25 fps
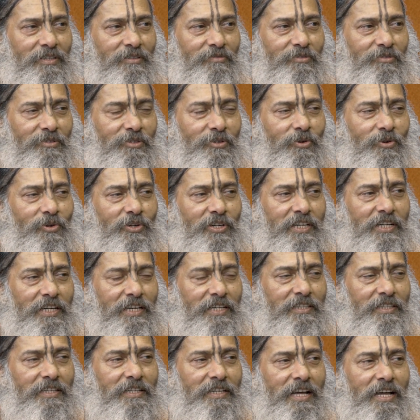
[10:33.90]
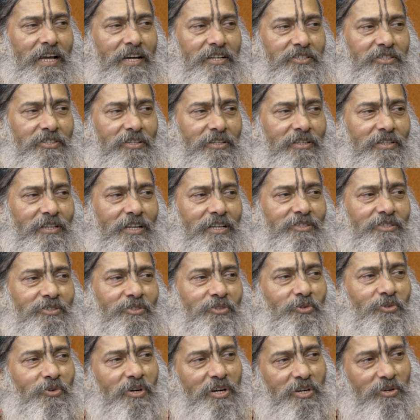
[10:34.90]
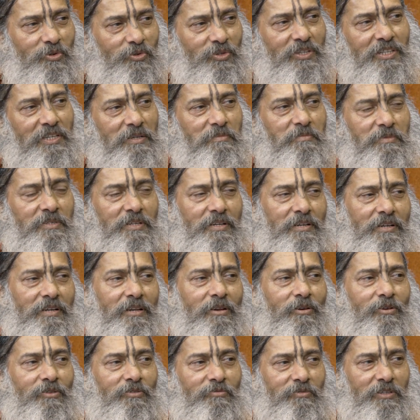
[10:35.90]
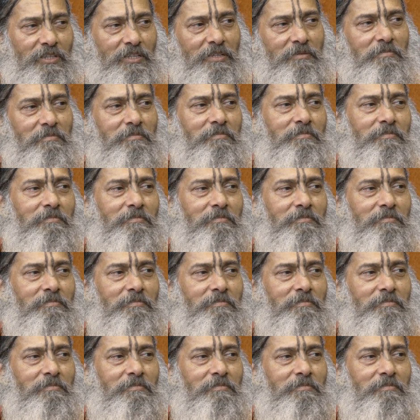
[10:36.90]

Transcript: If you don't take that action, then you are doing Himsa along with him.